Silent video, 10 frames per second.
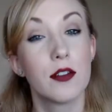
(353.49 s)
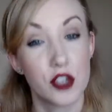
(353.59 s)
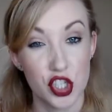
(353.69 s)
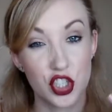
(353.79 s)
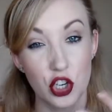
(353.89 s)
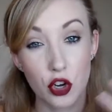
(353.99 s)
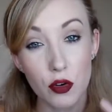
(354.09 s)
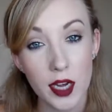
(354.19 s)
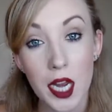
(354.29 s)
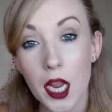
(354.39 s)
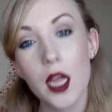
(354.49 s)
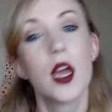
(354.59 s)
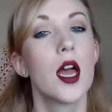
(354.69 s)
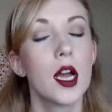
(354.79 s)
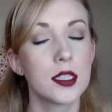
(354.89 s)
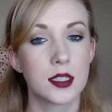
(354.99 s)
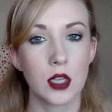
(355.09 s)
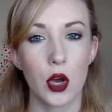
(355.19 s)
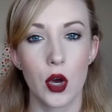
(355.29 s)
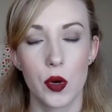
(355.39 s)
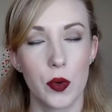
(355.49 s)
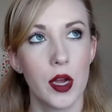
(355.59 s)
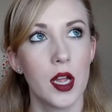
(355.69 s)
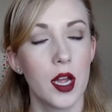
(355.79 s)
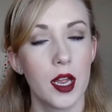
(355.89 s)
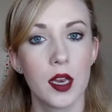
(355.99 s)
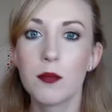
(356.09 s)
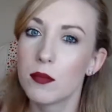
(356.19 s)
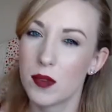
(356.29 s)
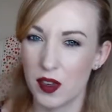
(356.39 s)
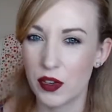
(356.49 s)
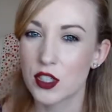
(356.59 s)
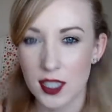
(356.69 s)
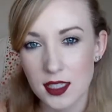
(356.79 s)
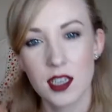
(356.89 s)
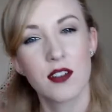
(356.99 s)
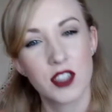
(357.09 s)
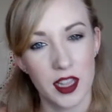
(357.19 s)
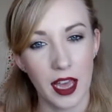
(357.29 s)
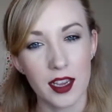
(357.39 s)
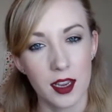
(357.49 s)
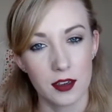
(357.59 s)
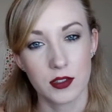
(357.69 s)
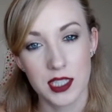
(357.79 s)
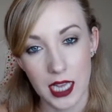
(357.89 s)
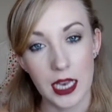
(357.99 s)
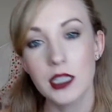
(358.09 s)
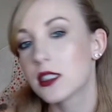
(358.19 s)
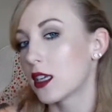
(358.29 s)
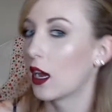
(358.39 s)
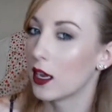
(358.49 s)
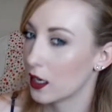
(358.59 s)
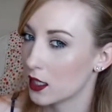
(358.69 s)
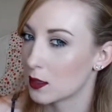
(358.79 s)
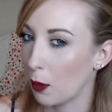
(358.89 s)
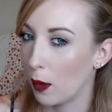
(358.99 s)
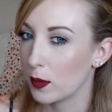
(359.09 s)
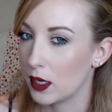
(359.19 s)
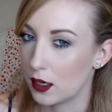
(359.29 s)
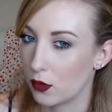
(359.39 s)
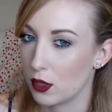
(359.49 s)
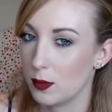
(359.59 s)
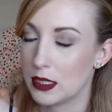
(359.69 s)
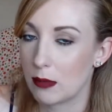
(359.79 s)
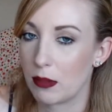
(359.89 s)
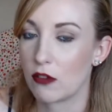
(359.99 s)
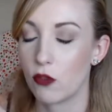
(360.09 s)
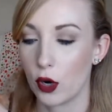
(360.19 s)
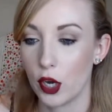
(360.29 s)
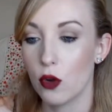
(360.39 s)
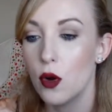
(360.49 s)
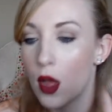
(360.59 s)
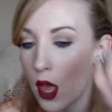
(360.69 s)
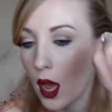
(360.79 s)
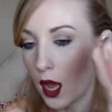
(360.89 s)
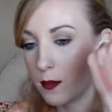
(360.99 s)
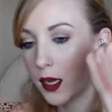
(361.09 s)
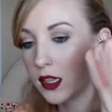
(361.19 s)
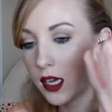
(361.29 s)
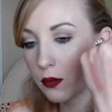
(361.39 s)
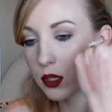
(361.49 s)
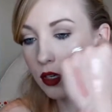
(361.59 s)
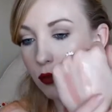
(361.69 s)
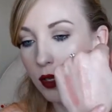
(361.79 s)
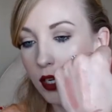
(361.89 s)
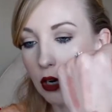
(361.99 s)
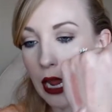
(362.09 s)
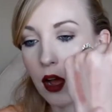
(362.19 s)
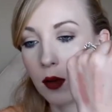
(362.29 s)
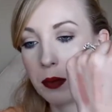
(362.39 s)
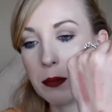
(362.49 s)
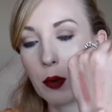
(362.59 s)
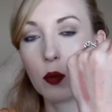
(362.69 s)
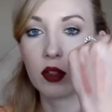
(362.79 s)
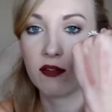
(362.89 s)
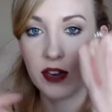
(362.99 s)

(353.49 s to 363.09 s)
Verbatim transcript: of sugary. So it, if you're sensitive to that kind of scent, it's probably not going to be something for you. Um, I think it would look really great on people with